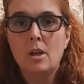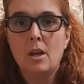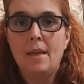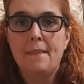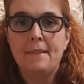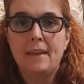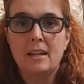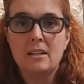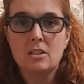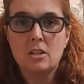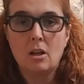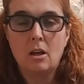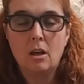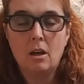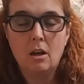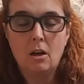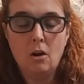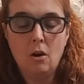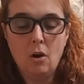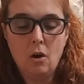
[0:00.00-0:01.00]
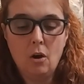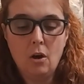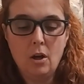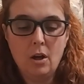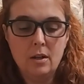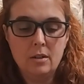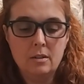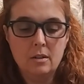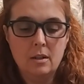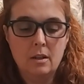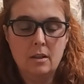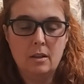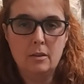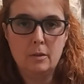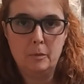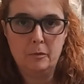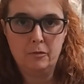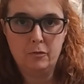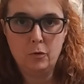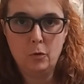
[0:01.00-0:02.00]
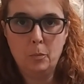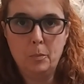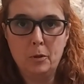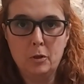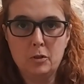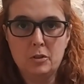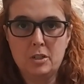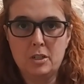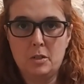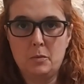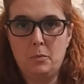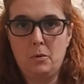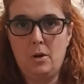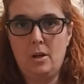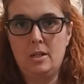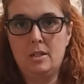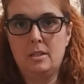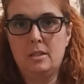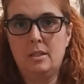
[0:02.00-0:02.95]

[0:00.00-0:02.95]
That's on the full purchase price.